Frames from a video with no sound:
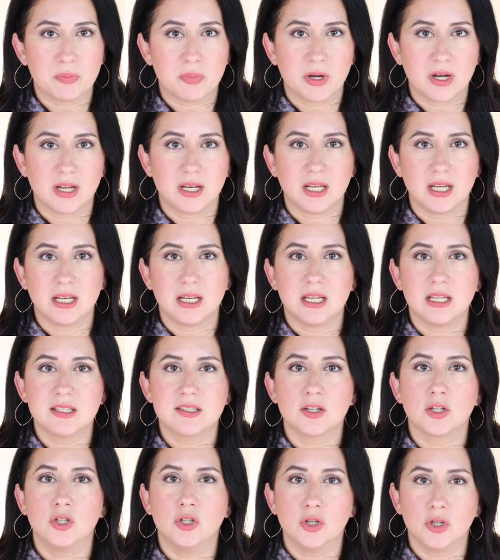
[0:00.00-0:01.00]
but it is
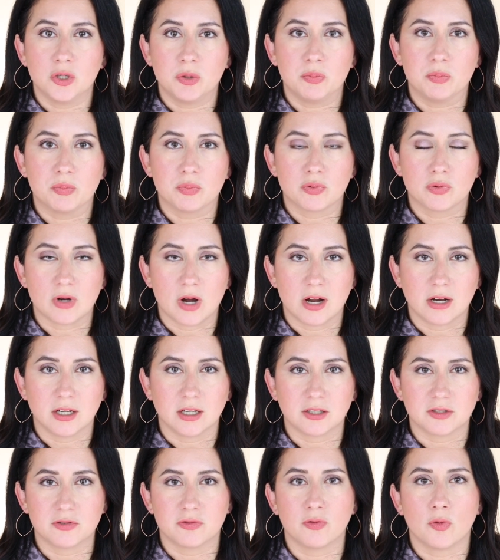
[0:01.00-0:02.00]
a good
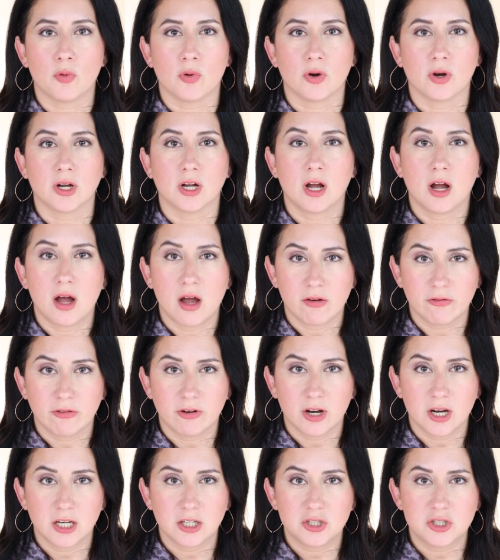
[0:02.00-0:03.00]
product for
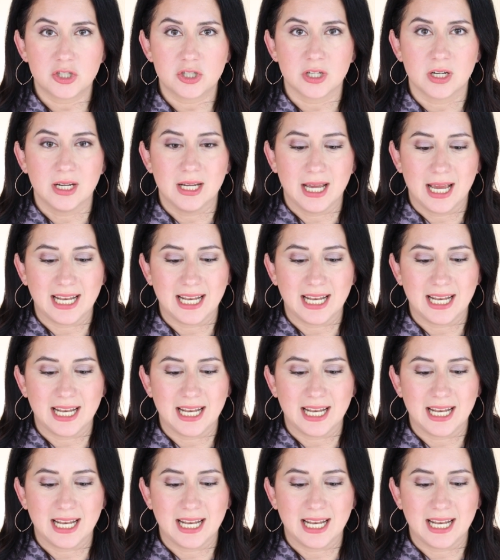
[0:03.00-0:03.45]
coverage